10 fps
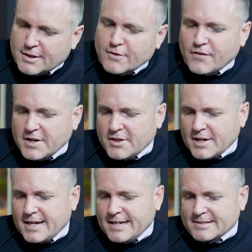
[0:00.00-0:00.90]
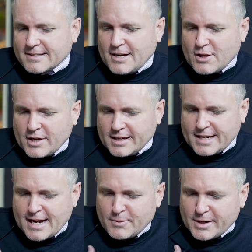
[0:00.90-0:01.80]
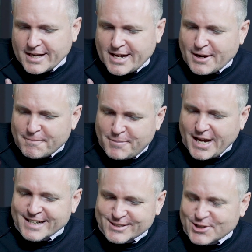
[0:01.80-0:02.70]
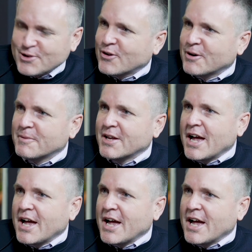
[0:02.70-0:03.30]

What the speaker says: The funny thing is, I think now when I come back to Europe,